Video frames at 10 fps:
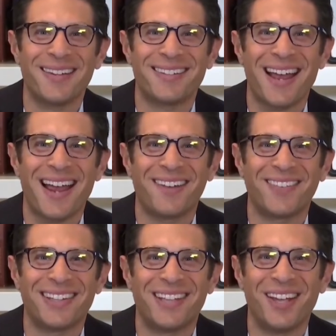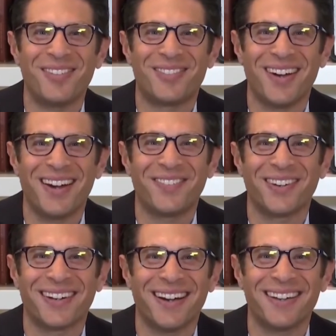fans had when the team traded
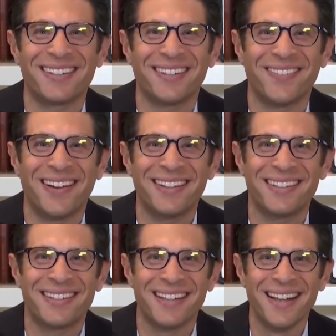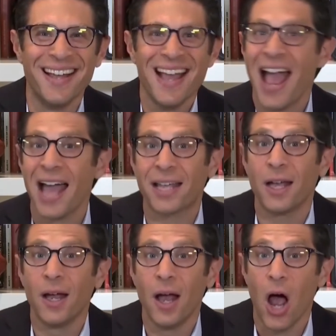for Carson Wentz.
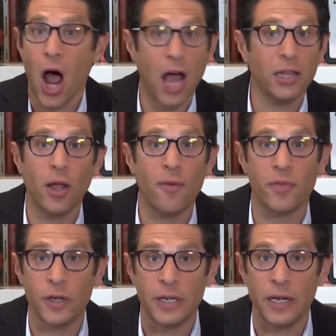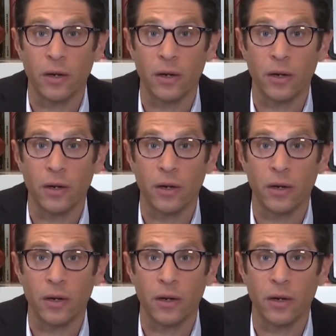Heck, I love the